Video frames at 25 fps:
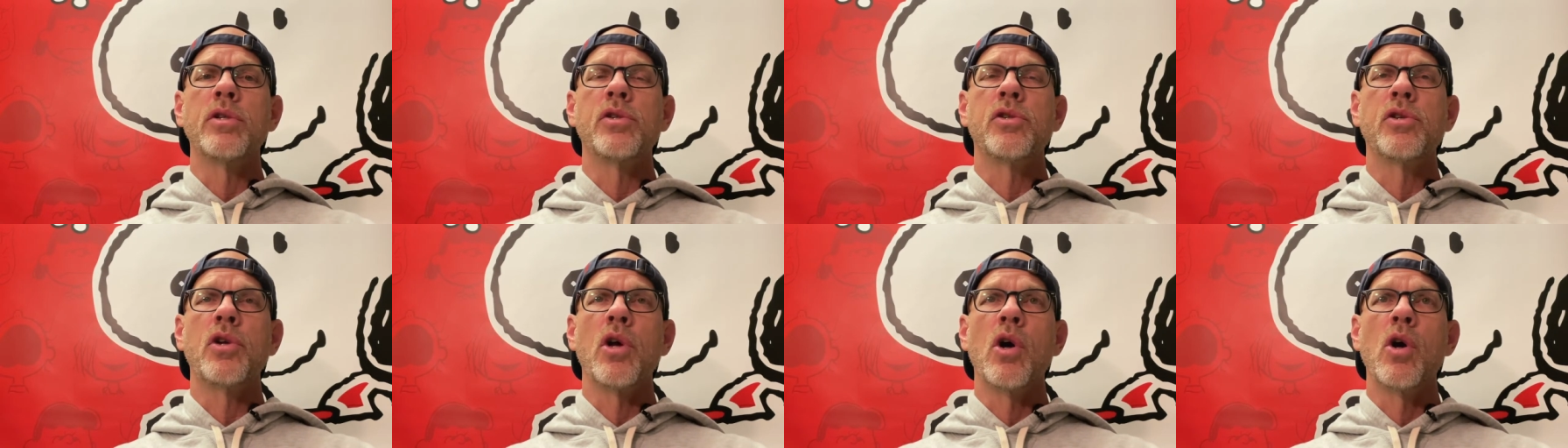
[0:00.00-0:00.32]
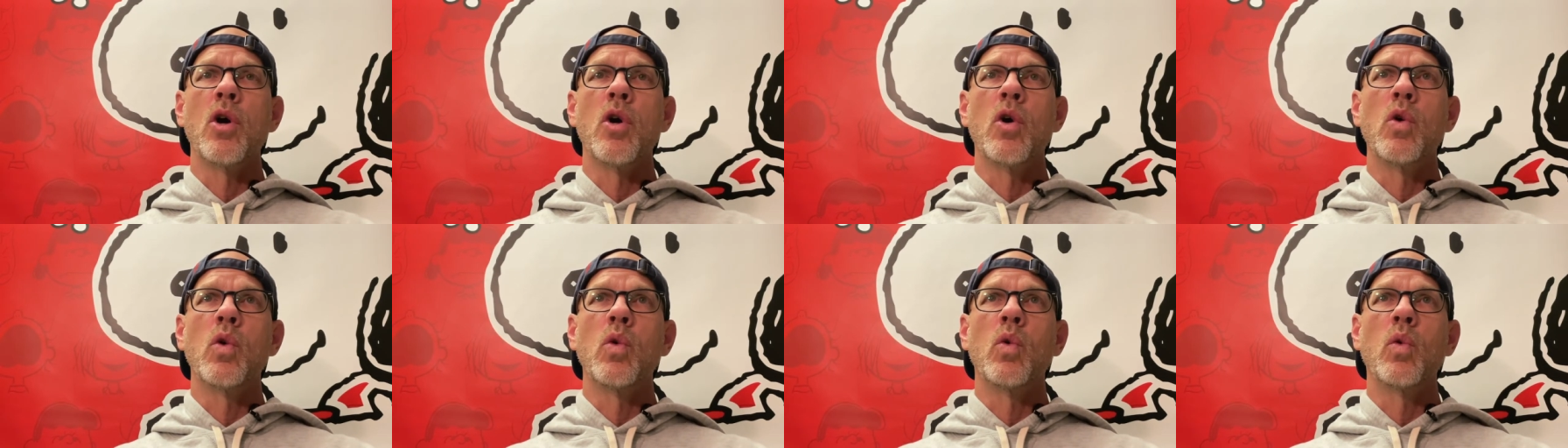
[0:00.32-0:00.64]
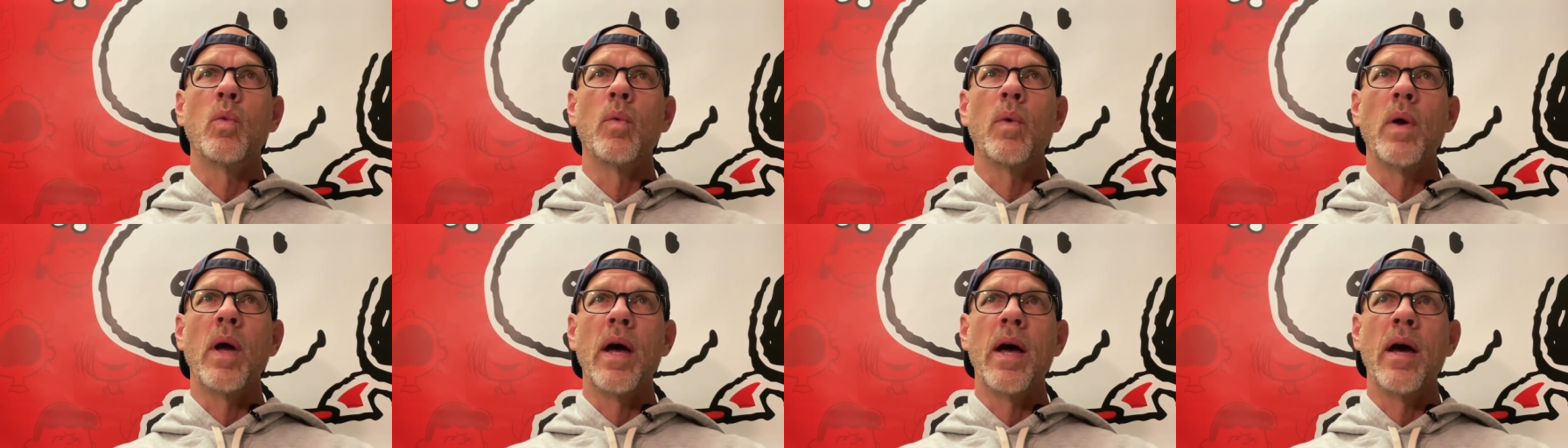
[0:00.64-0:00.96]

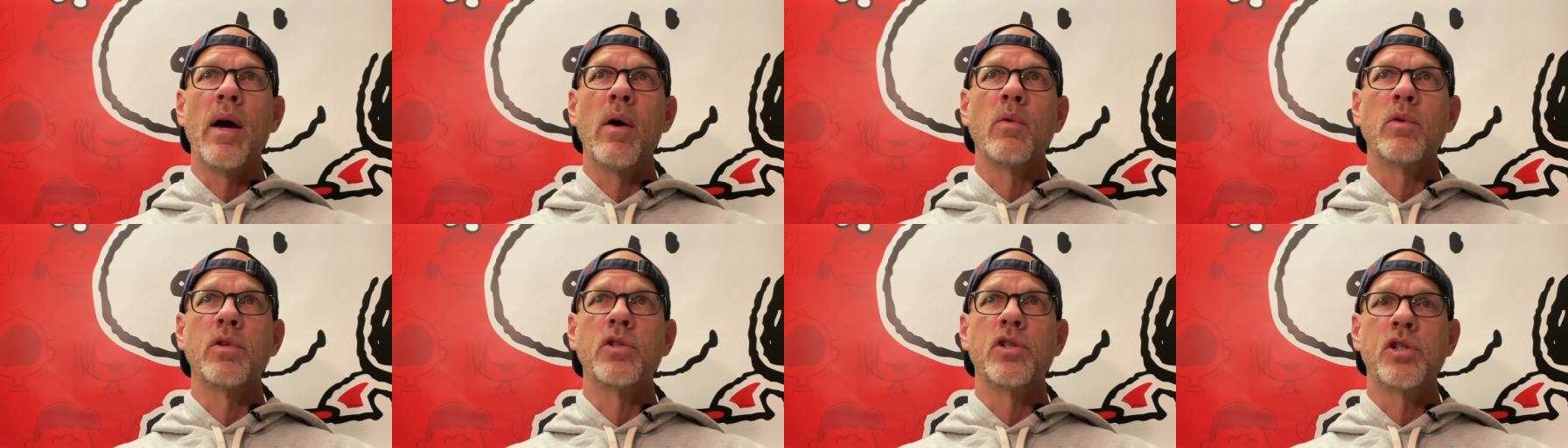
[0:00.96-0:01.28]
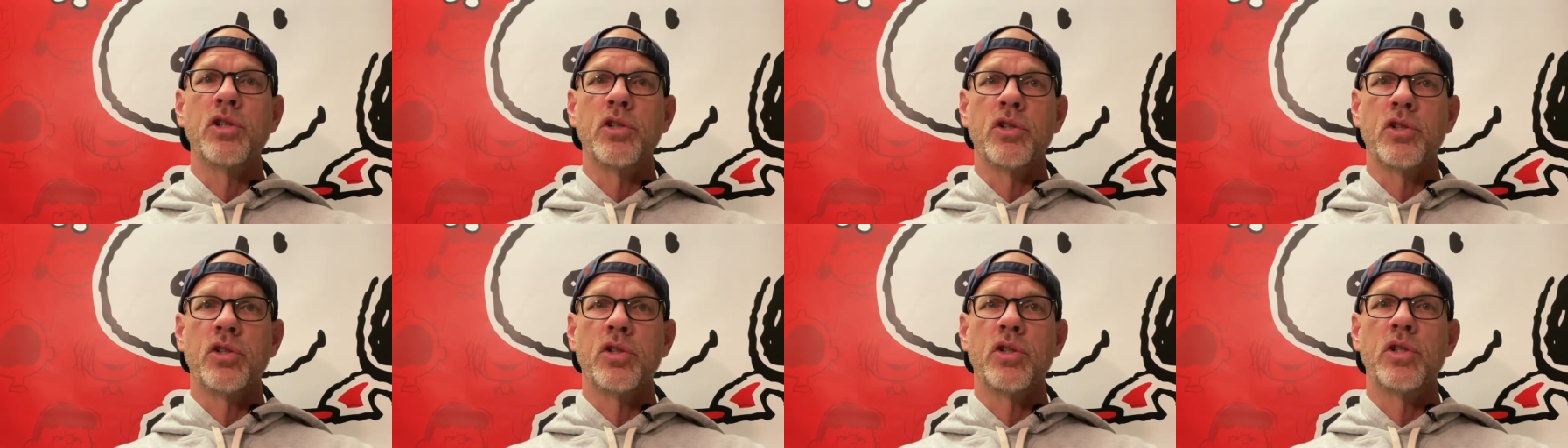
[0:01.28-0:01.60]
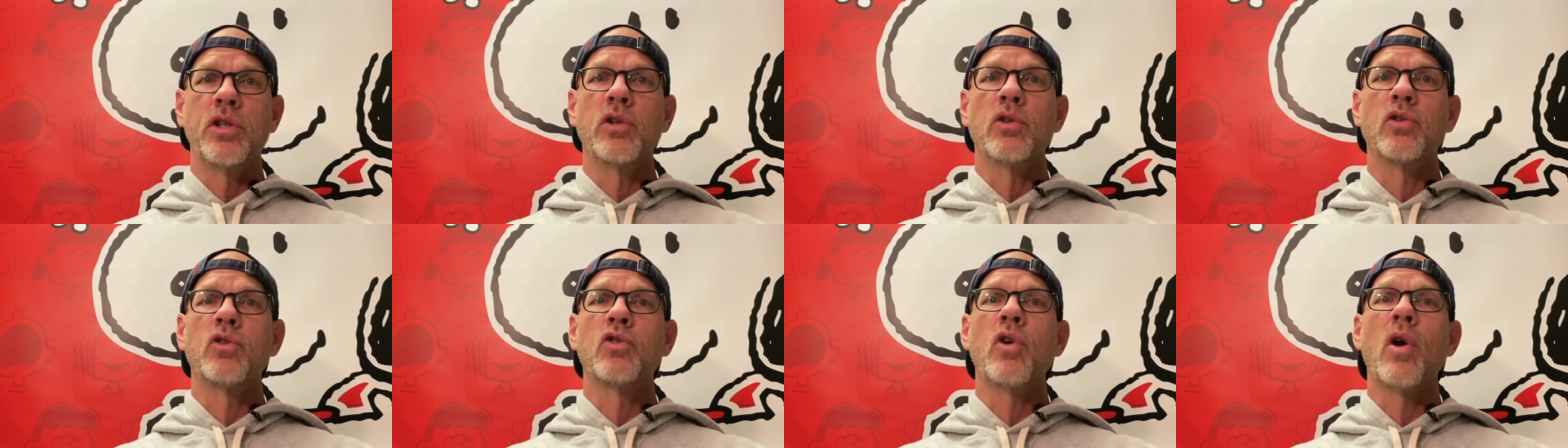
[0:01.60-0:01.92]
So I uh, was just
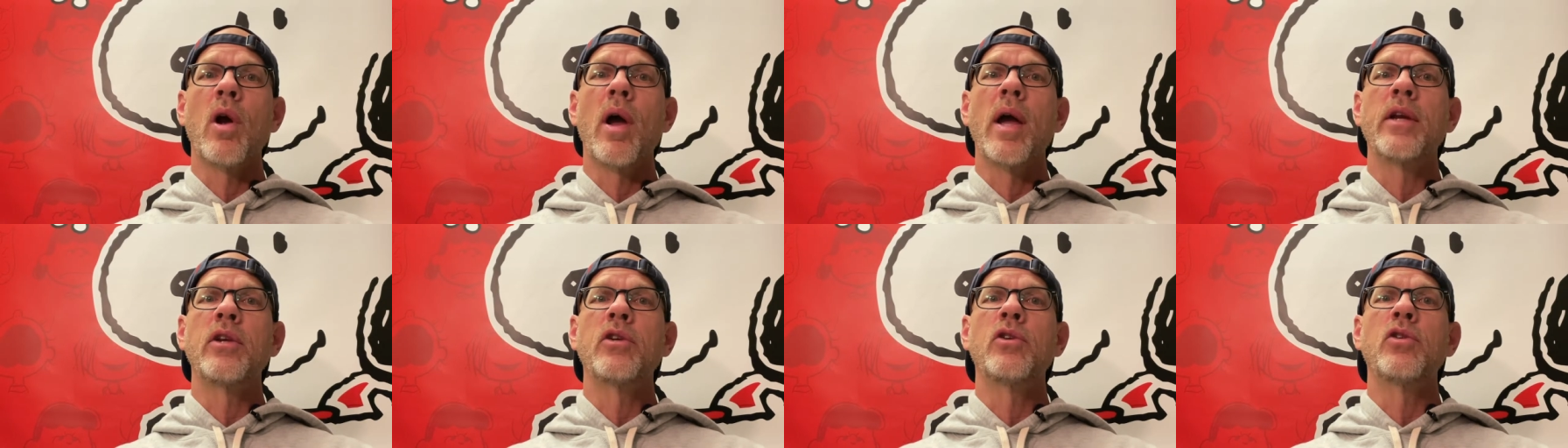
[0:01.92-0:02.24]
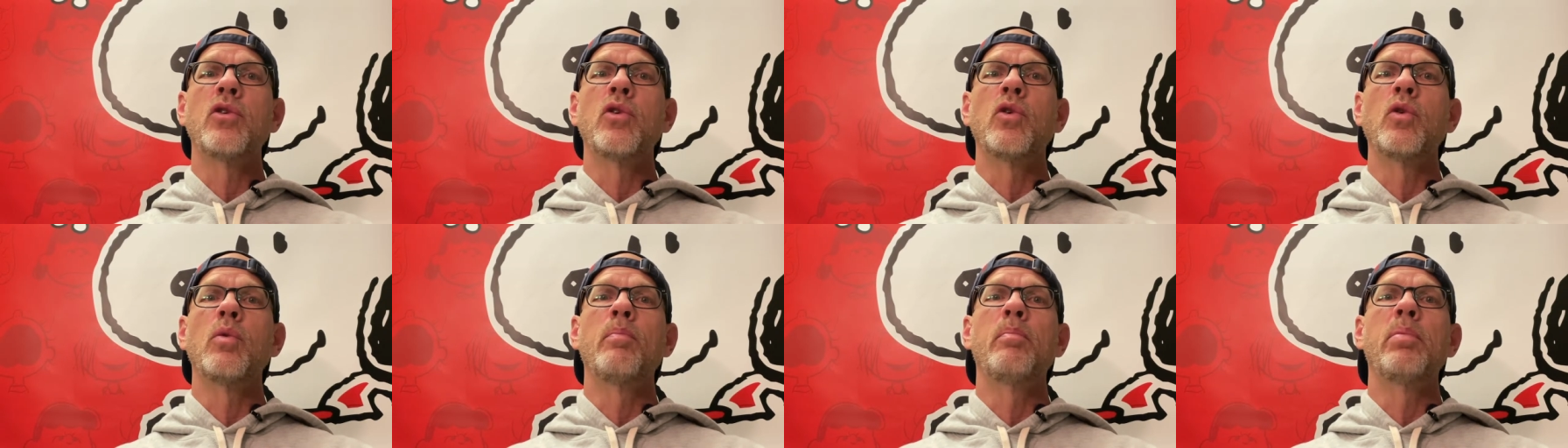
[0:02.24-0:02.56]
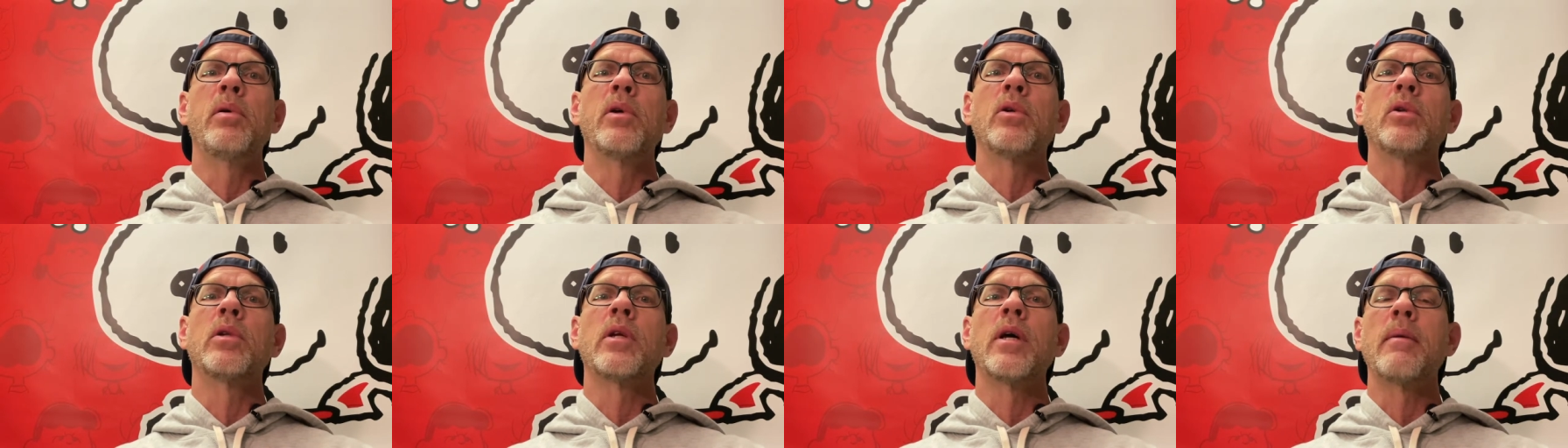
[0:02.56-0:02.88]
still trying to
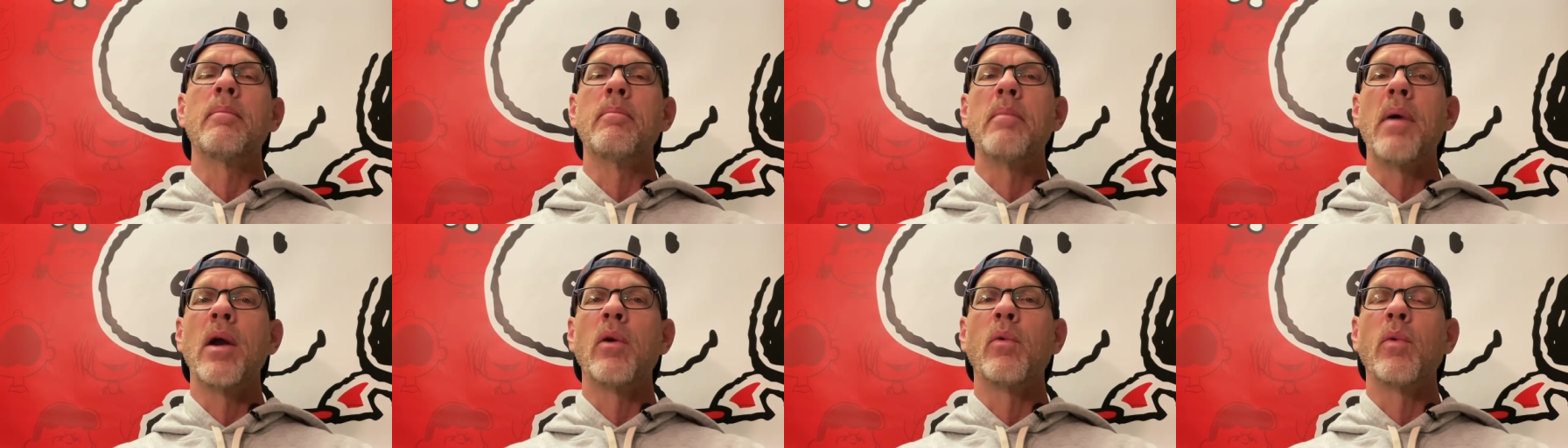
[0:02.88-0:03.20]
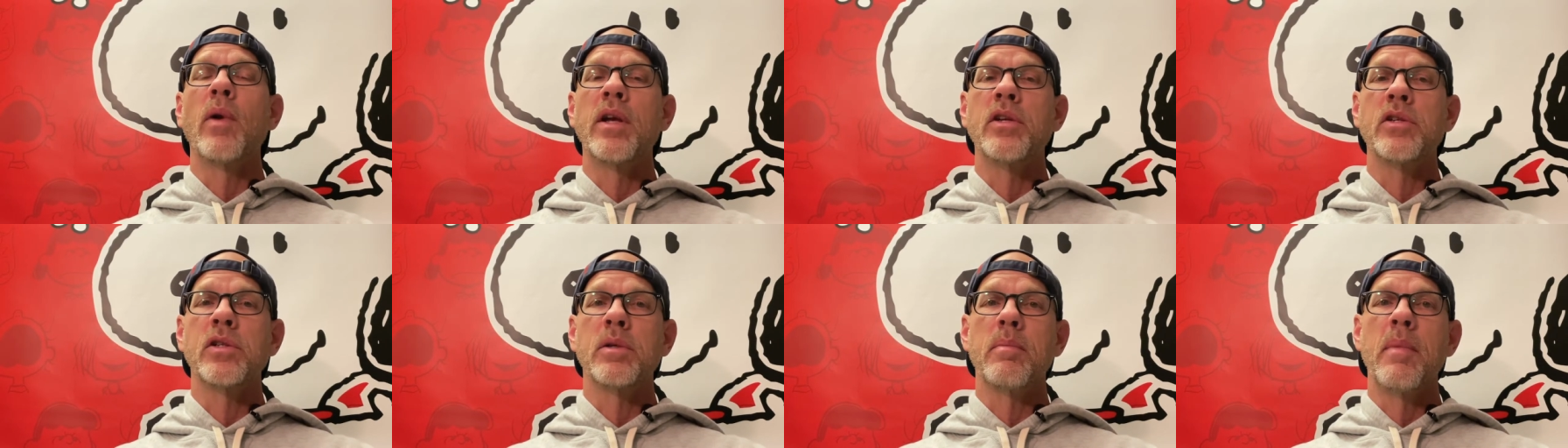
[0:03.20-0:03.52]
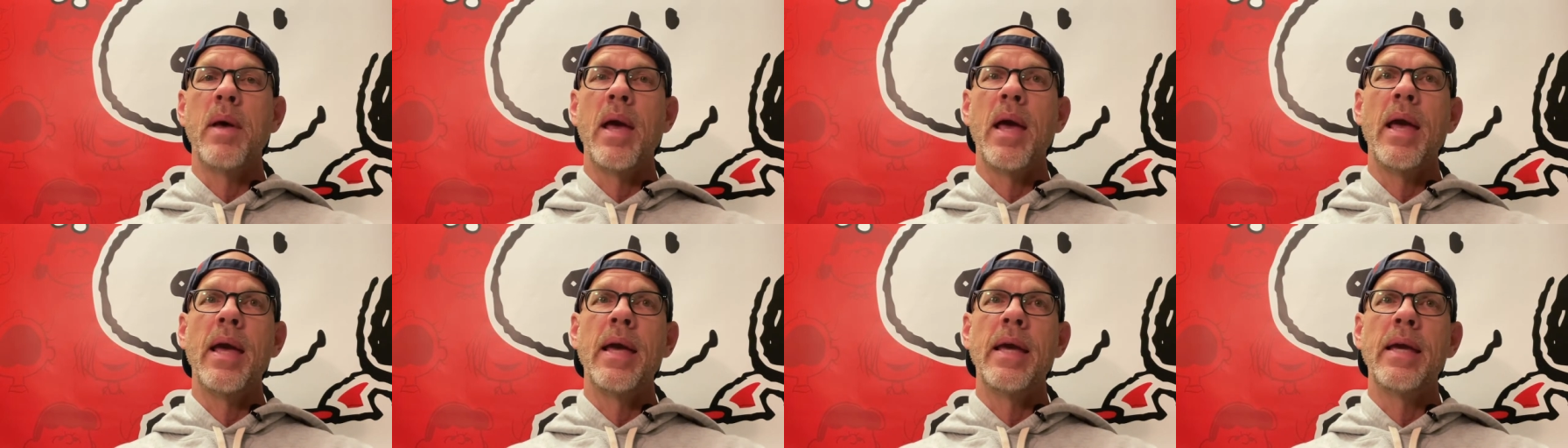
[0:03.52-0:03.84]
build up my
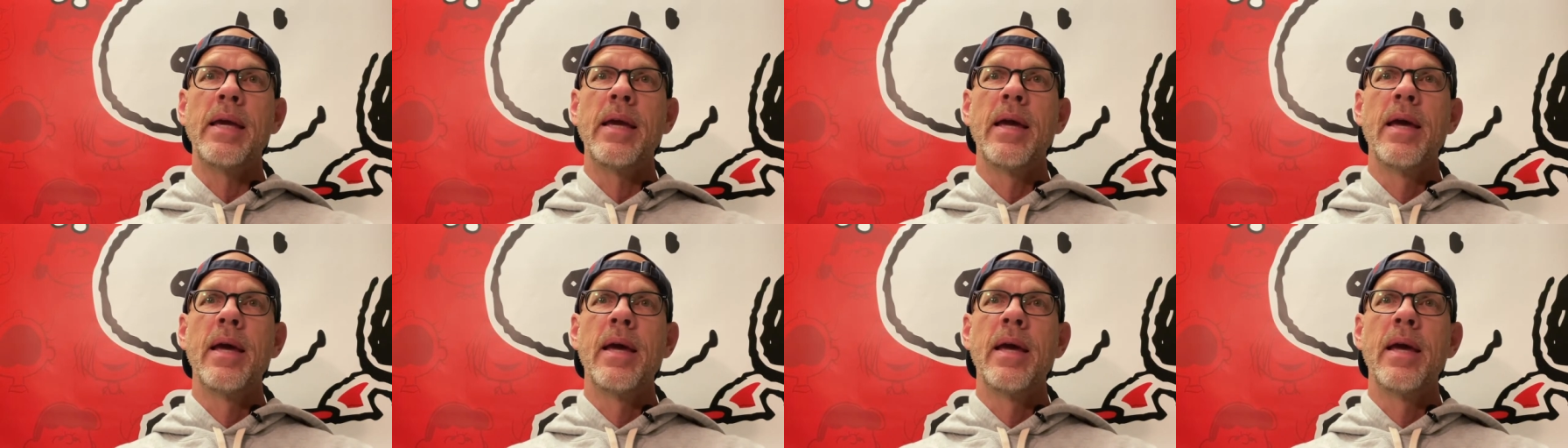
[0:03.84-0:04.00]
resume.